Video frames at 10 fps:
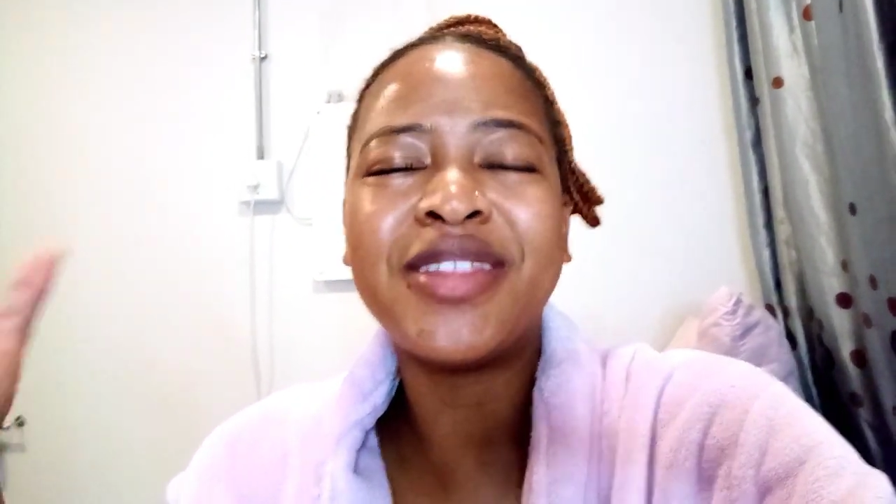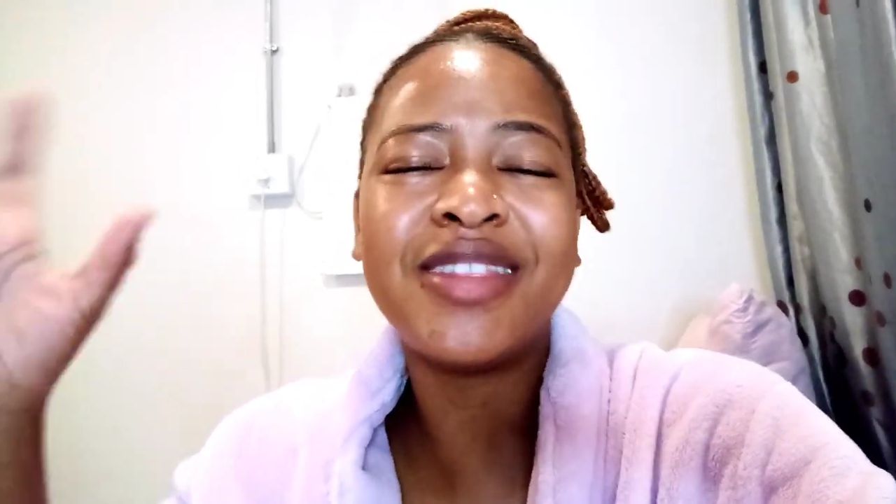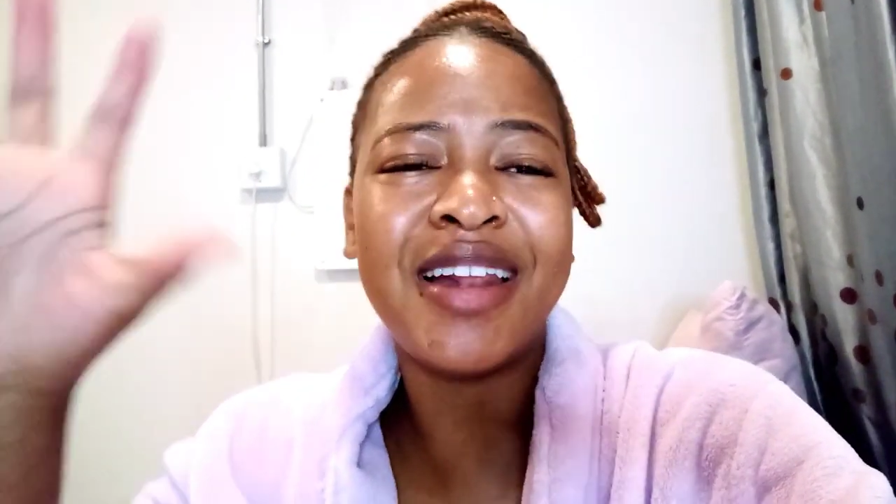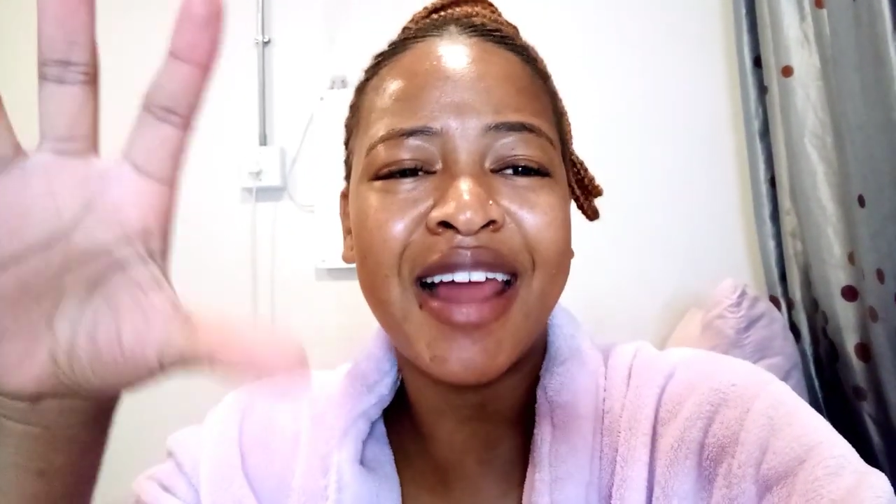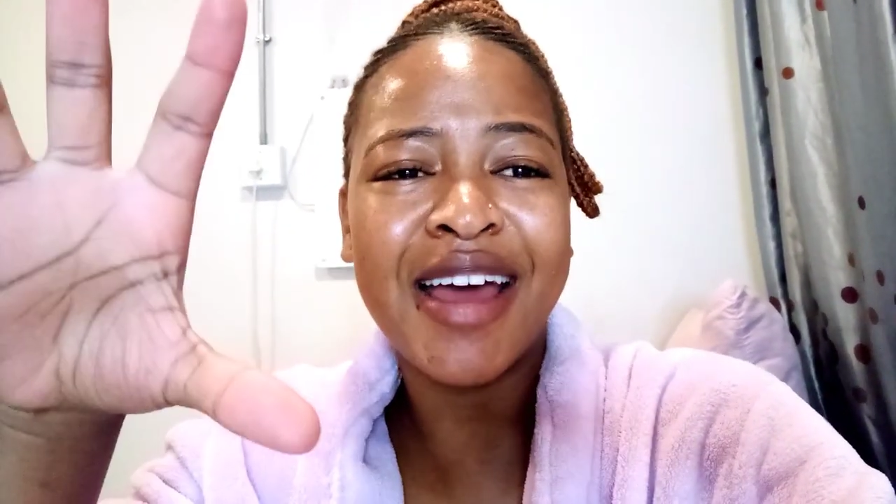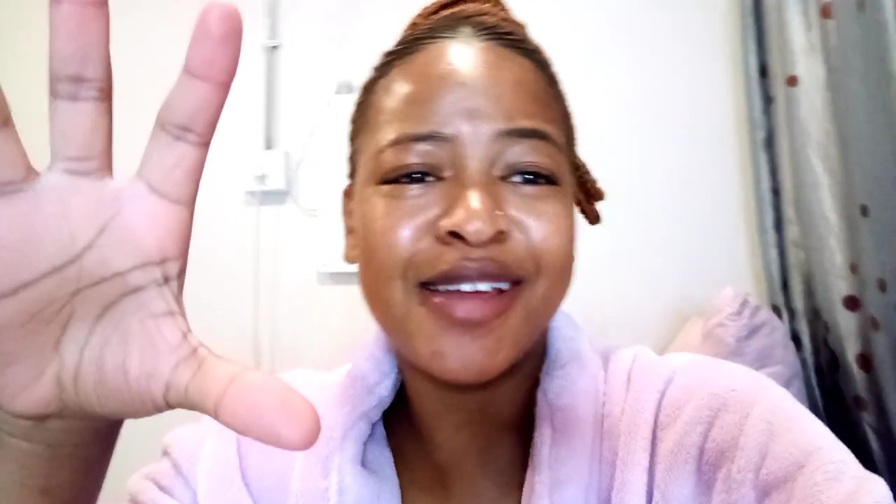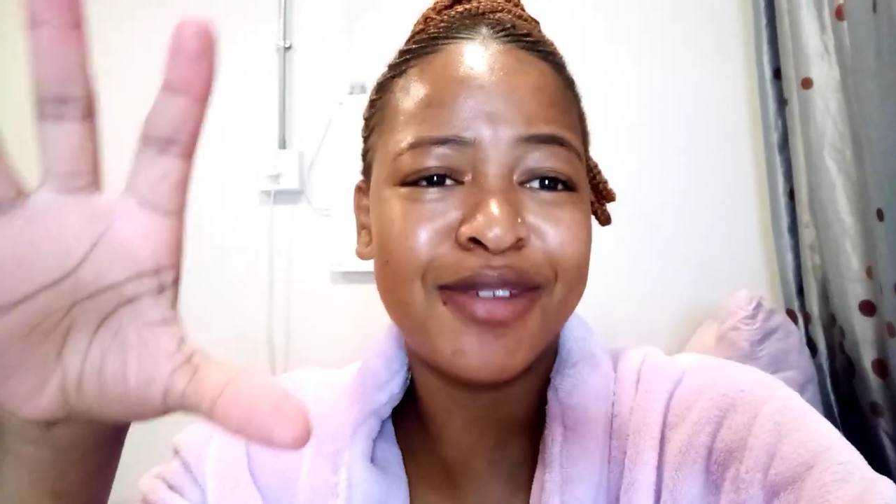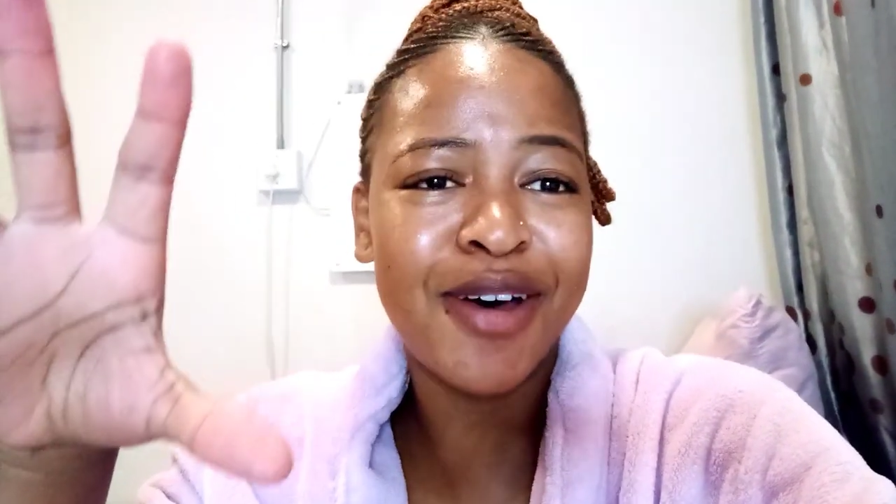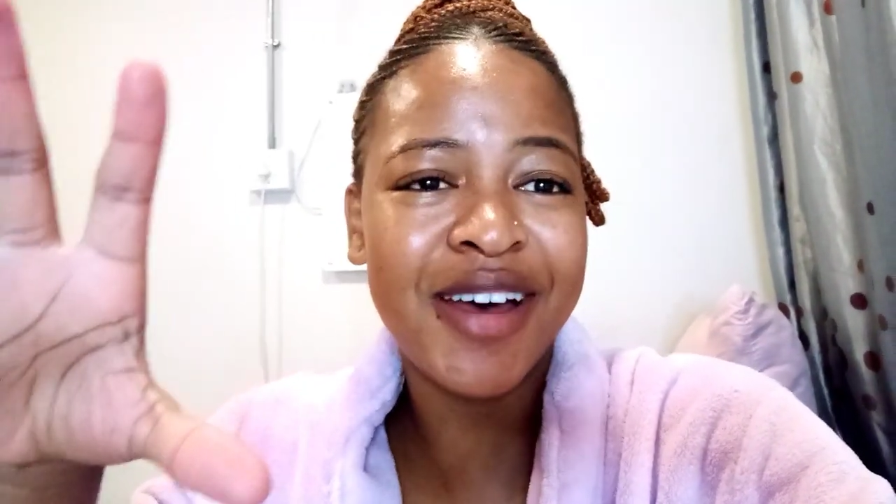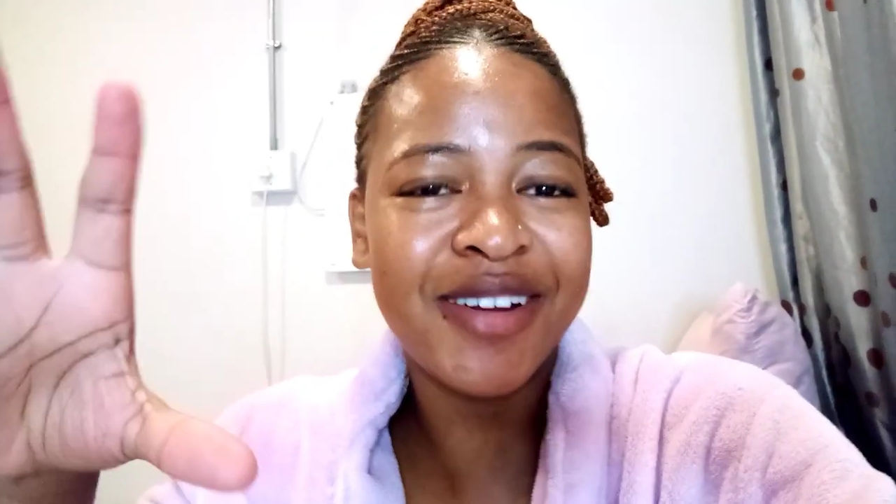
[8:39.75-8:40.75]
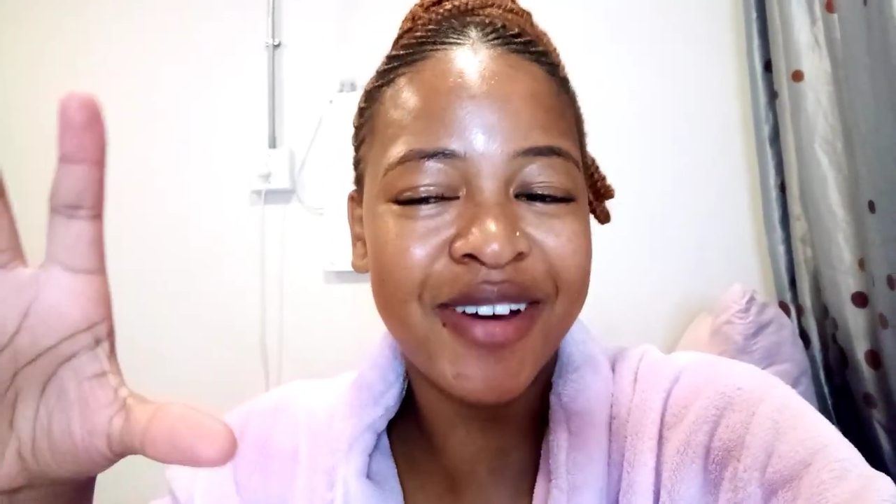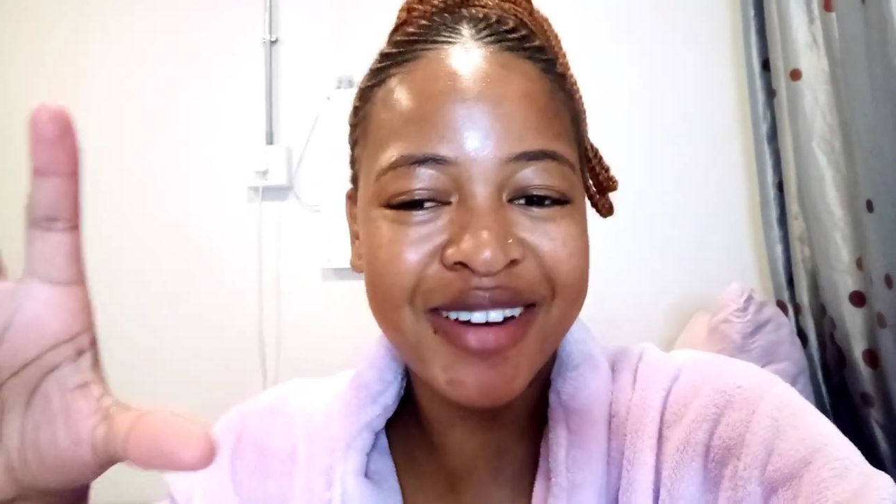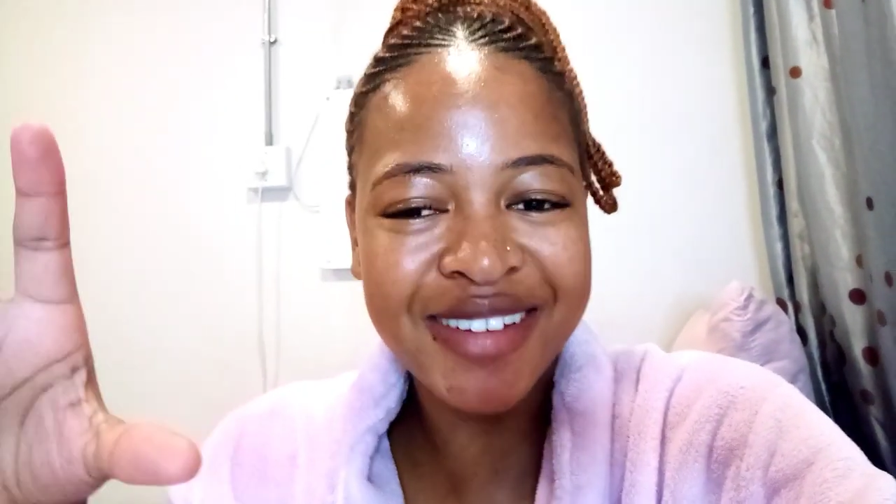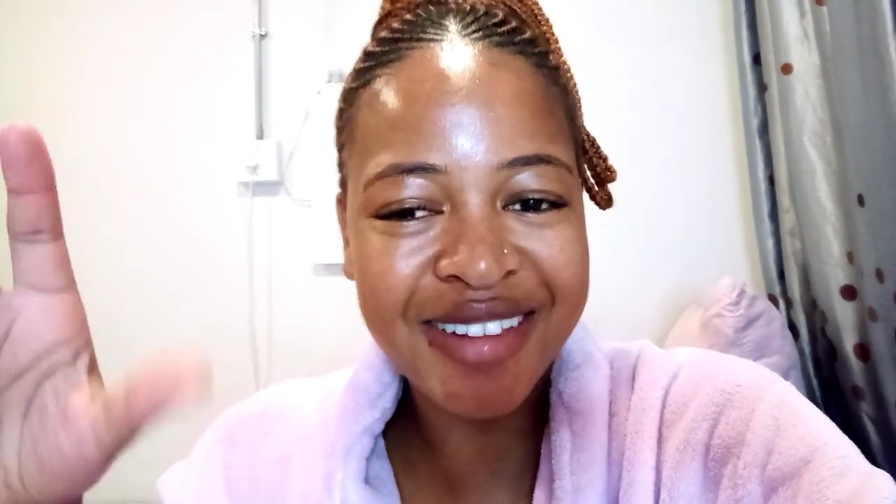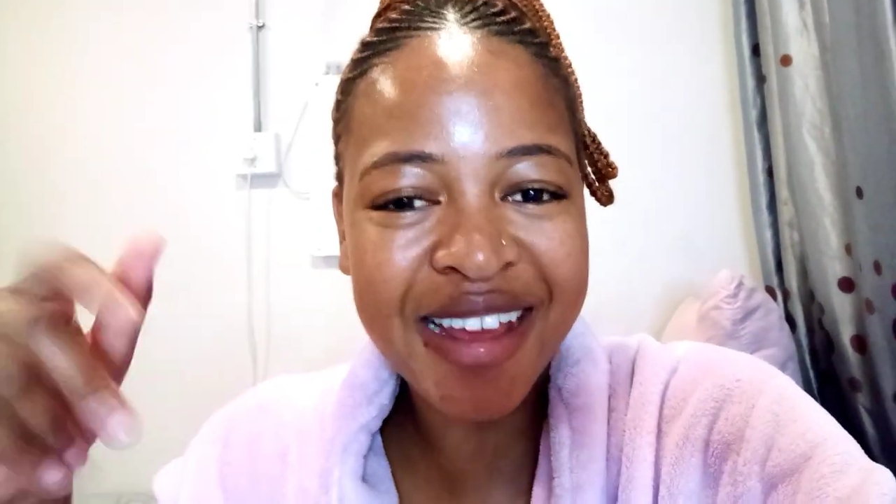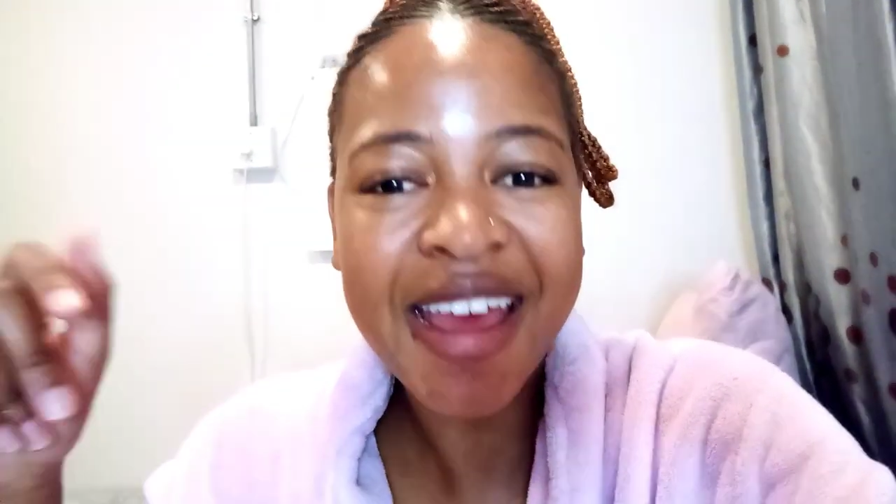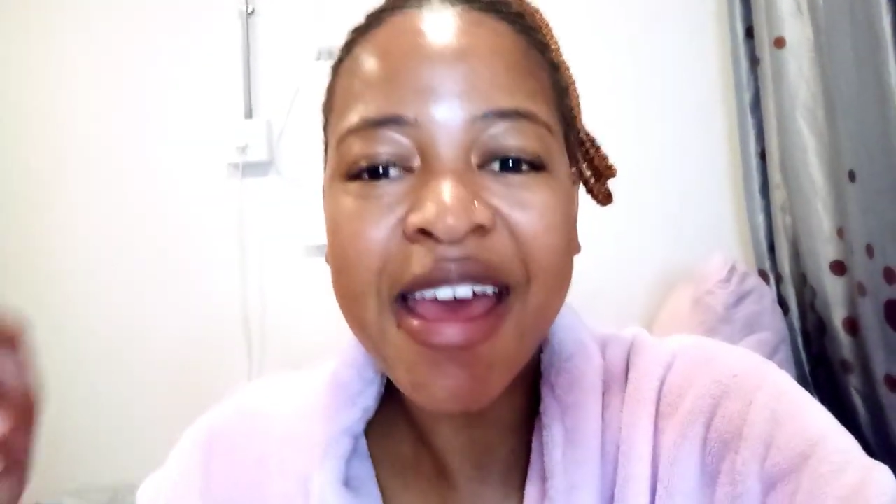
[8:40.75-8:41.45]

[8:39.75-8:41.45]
the light on honestly